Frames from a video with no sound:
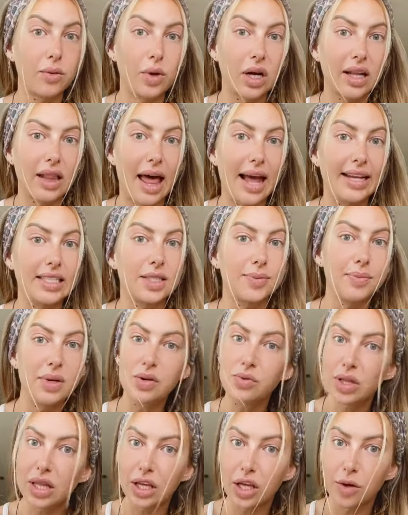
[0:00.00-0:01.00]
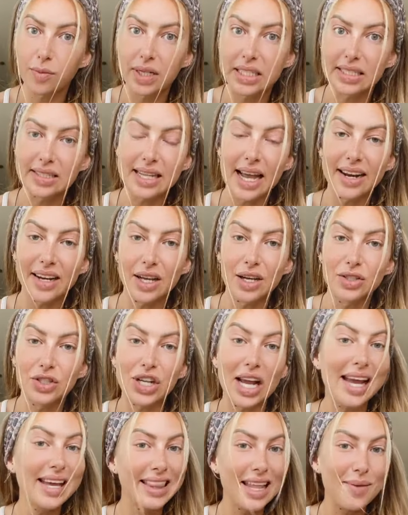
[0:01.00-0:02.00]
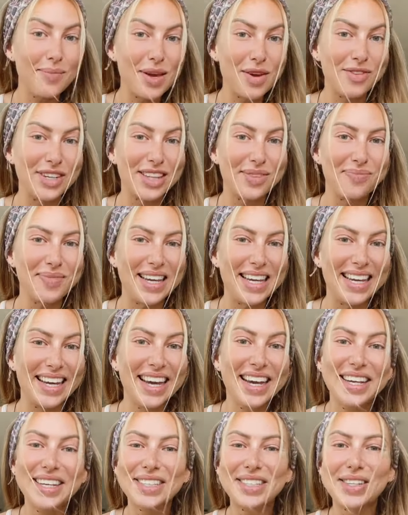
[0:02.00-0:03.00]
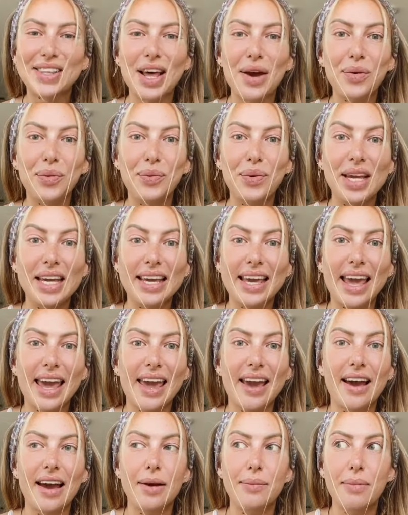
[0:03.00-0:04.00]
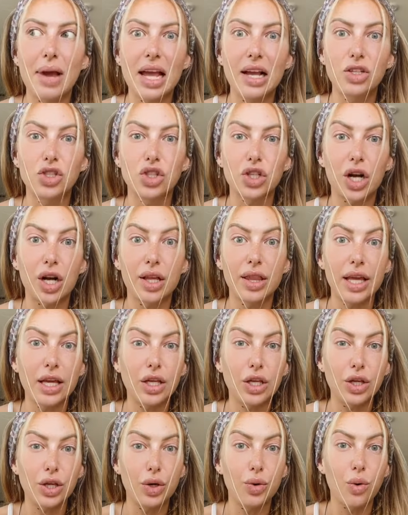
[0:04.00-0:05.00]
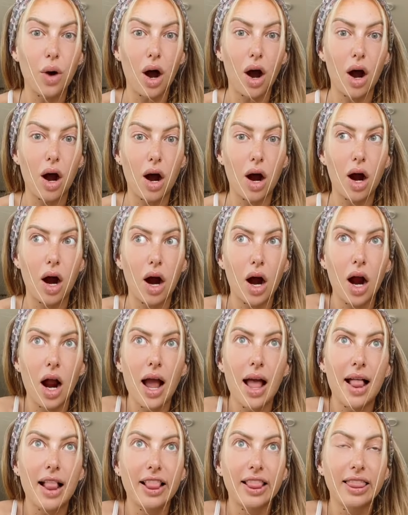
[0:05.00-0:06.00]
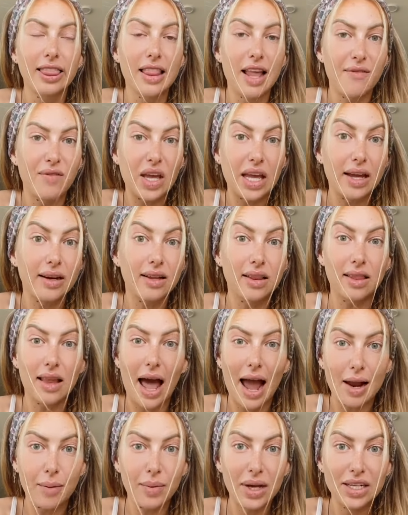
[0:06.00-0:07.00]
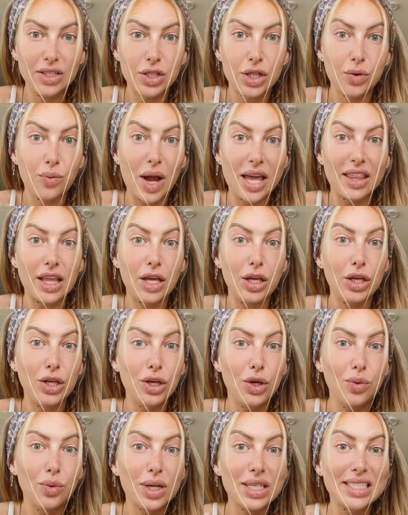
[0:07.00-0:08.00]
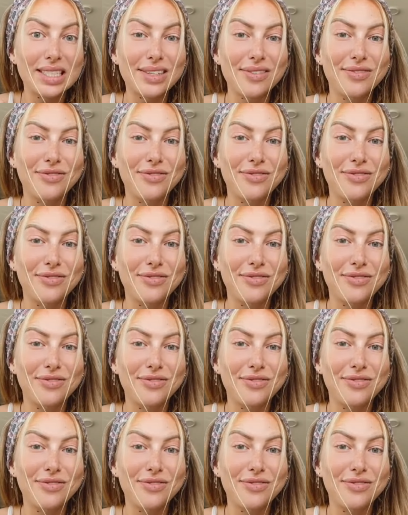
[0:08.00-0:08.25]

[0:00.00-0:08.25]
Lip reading: one-on-one clients meet with a human design coach and they meet with me so that we can make sure that you are living in alignment to the way that you were